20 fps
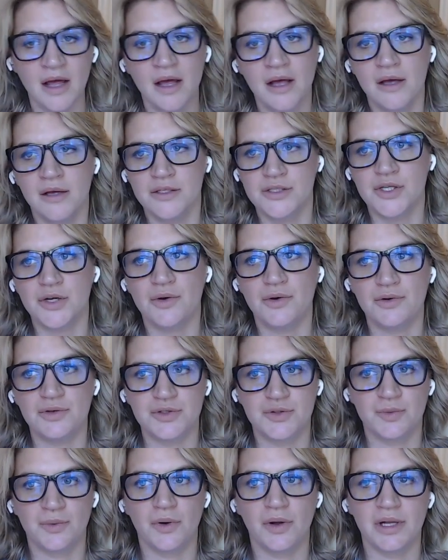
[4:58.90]
So,
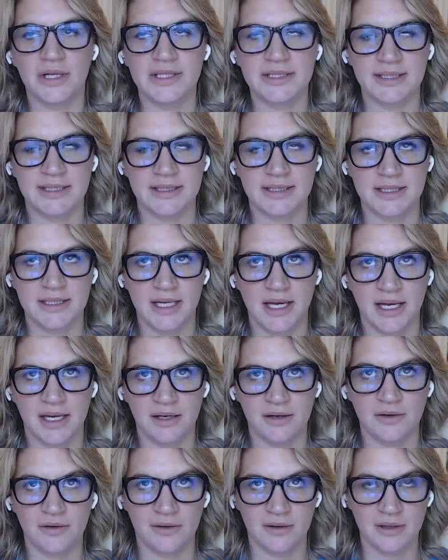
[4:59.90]
whose role is it today in
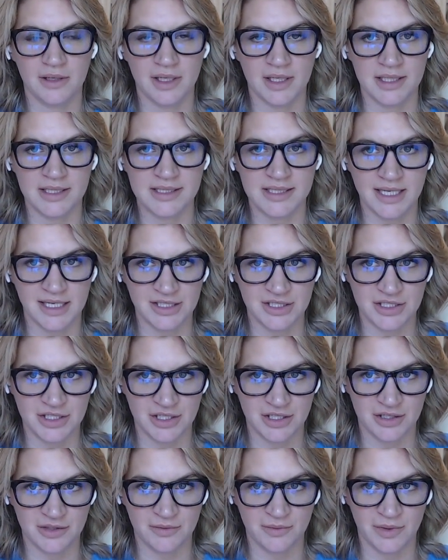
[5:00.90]
an
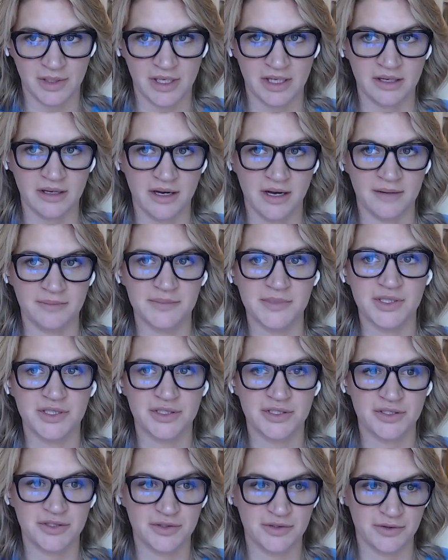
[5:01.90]
organization when it comes
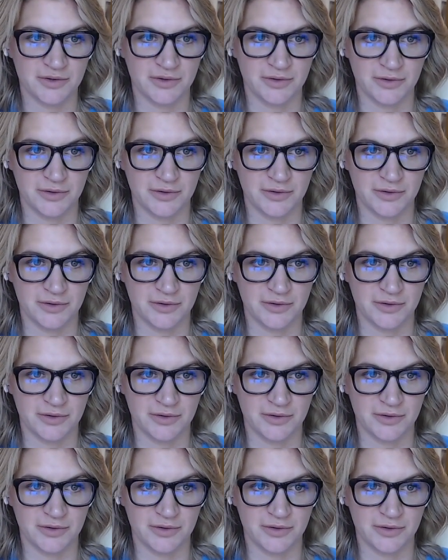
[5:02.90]
to